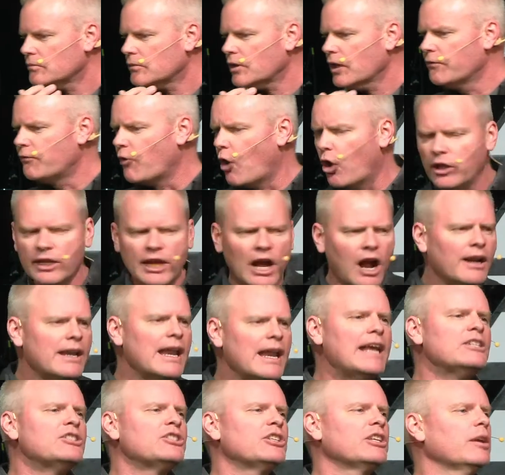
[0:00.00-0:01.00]
If only our
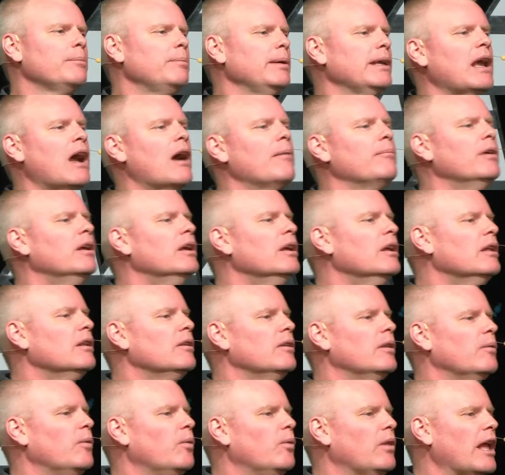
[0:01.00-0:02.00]
nation could become
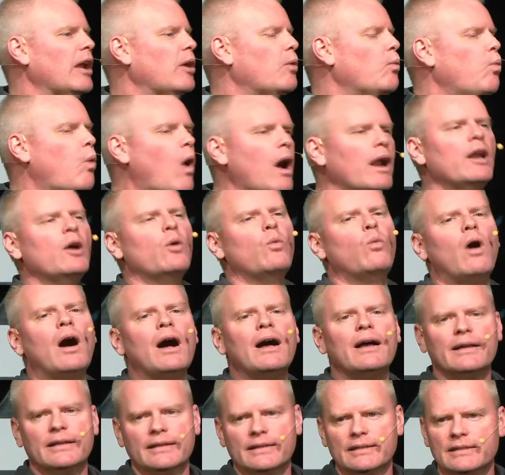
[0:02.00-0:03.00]
like what it
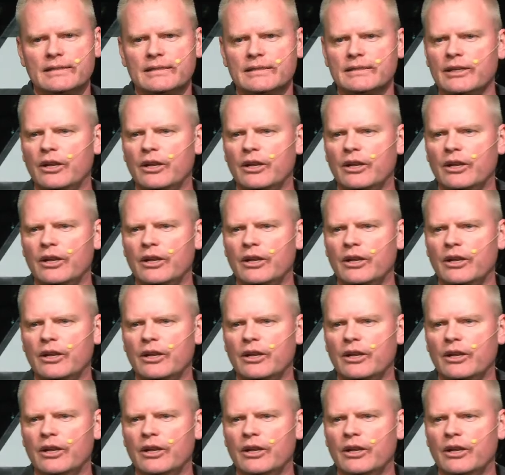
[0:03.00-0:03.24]
was,